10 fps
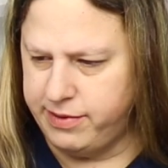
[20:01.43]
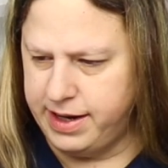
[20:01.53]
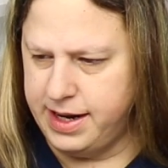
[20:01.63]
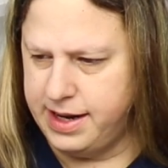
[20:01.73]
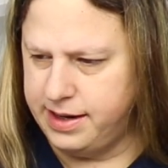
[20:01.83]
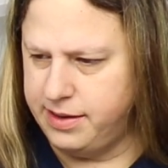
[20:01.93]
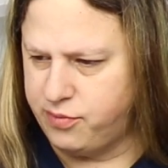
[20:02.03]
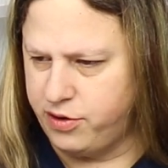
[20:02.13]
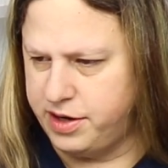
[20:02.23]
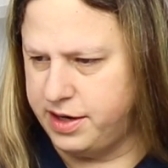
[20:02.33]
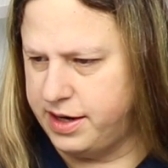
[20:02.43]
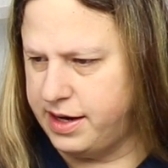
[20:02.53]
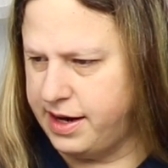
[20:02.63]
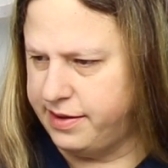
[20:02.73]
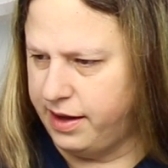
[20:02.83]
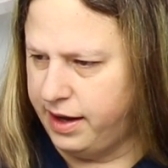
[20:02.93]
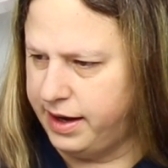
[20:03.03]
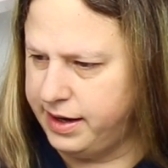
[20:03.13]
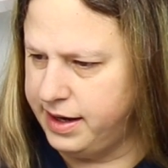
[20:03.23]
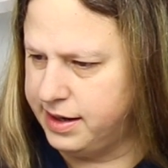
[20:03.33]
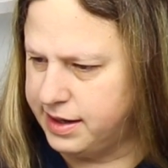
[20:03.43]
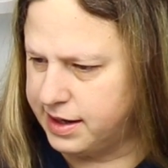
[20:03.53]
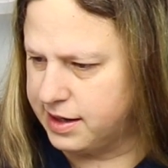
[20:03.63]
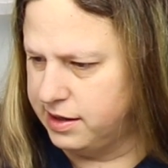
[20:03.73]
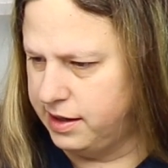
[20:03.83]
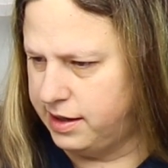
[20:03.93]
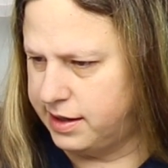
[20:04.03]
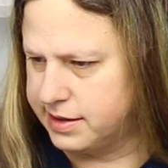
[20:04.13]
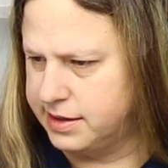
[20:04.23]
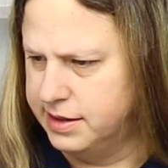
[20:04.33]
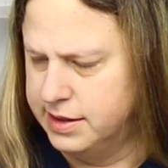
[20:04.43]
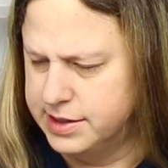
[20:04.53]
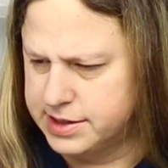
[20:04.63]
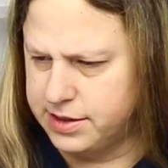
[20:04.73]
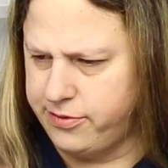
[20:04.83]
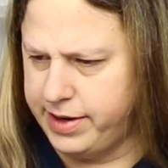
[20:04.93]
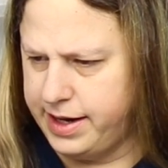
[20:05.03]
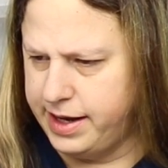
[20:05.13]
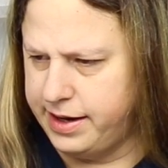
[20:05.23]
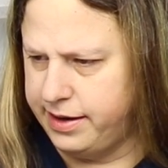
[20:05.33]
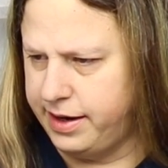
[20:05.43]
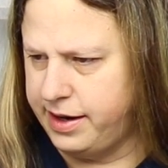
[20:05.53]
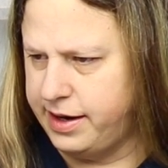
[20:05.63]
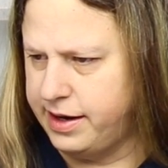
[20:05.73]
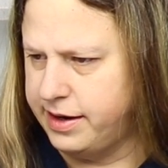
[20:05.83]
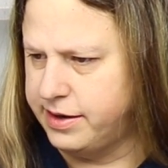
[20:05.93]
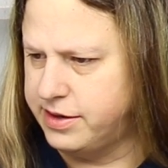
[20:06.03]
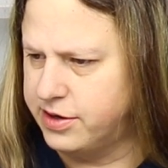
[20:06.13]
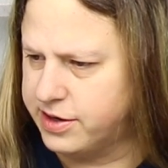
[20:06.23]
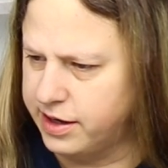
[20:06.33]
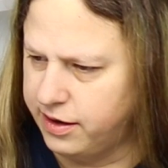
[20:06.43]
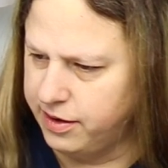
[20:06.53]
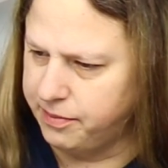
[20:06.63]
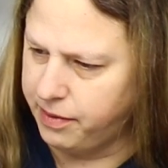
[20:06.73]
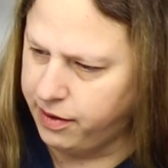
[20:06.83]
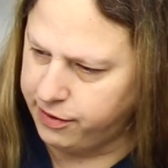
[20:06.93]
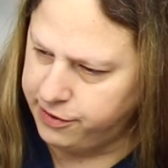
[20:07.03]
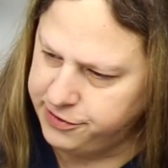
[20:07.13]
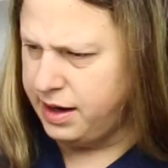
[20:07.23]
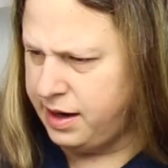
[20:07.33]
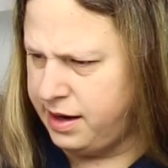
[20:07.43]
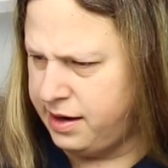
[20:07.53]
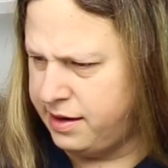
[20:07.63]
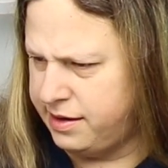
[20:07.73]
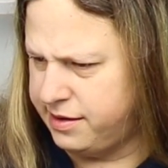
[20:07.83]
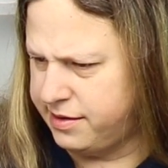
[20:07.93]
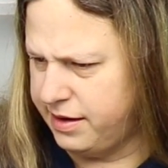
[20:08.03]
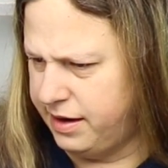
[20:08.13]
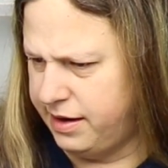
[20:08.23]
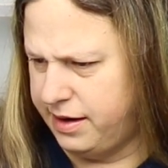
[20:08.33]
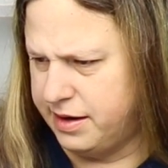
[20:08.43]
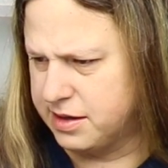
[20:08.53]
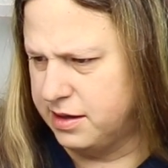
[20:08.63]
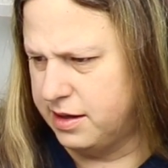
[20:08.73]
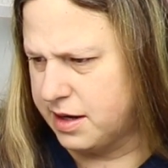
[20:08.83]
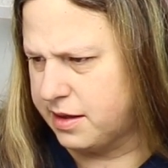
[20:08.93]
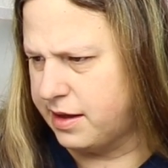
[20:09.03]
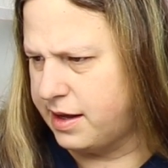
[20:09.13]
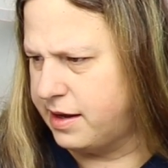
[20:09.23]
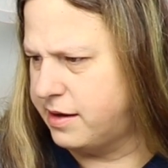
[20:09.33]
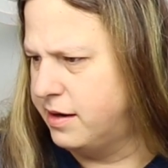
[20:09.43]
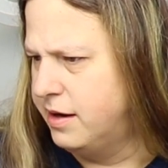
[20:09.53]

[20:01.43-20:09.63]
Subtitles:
went ahead and printed it, and the hot end got clogged, so I went ahead and I took it all apart and unclogged that.